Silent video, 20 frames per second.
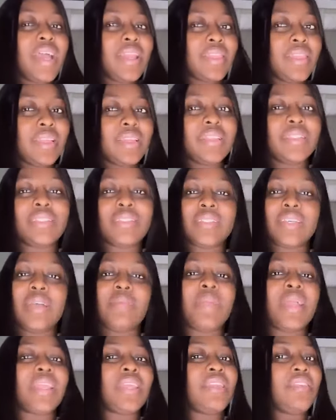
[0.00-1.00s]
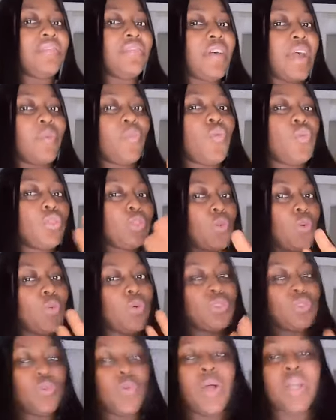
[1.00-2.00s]
I think it's time I give her
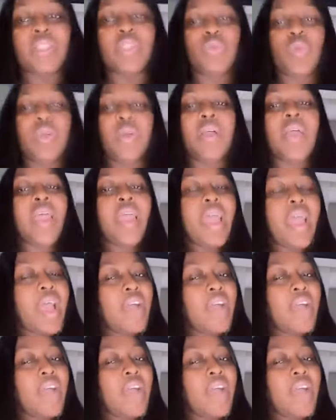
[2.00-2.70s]
Worto Worto as well.